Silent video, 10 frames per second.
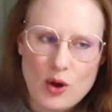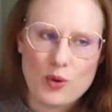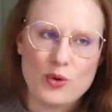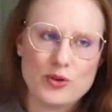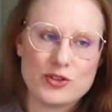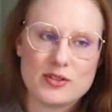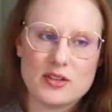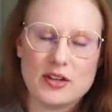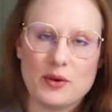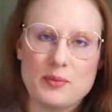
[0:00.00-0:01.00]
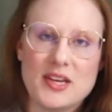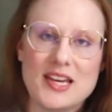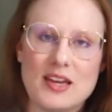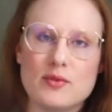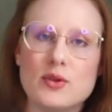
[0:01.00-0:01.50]
or just
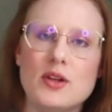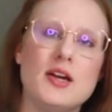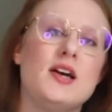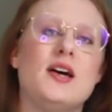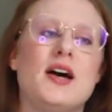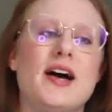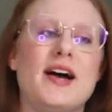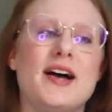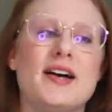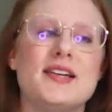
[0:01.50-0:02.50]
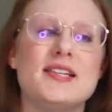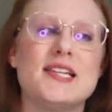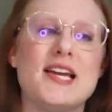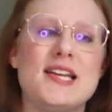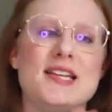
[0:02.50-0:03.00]
being evil,
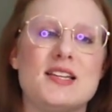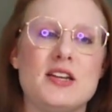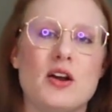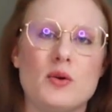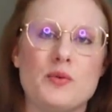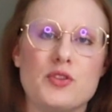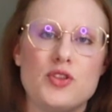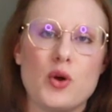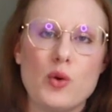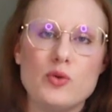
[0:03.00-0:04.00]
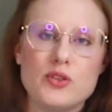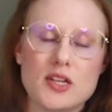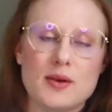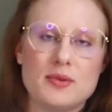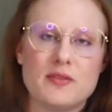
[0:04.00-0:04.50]
and those
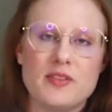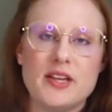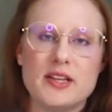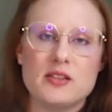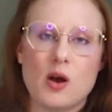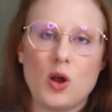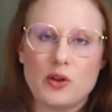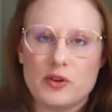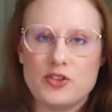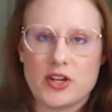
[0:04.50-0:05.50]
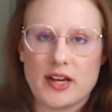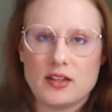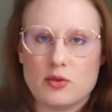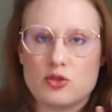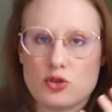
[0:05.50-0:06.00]
types of things
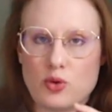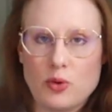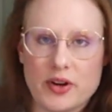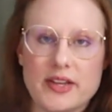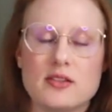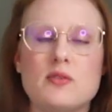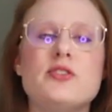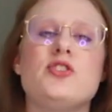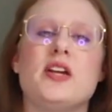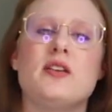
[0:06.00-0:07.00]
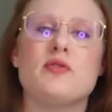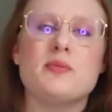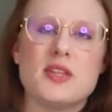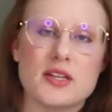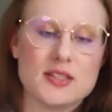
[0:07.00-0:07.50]
those stories originated
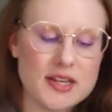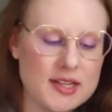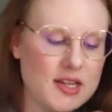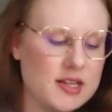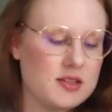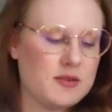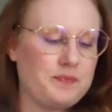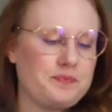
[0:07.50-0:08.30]
from things like this.